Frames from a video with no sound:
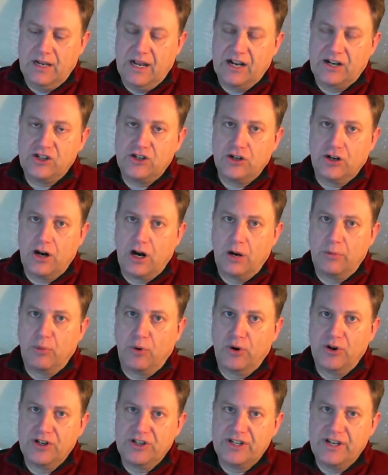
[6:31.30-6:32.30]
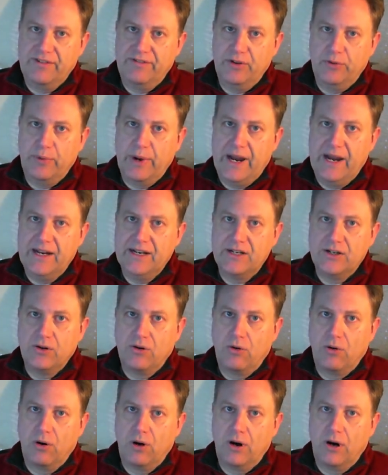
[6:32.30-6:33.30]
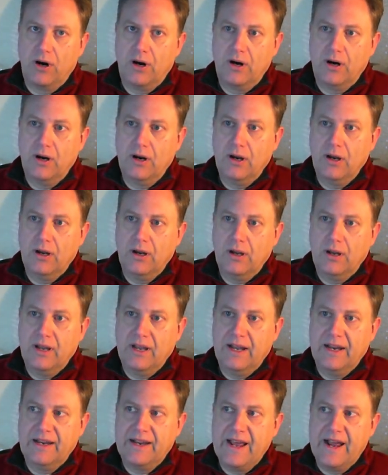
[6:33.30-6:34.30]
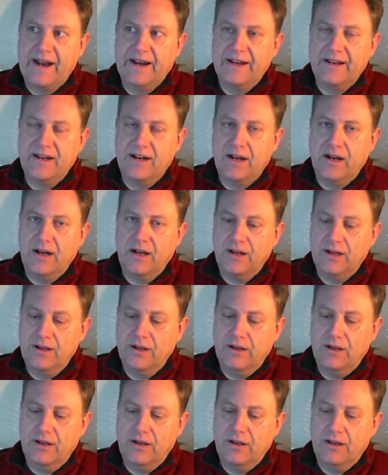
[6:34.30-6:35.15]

extra cardboard to save you weight. Or in Canada,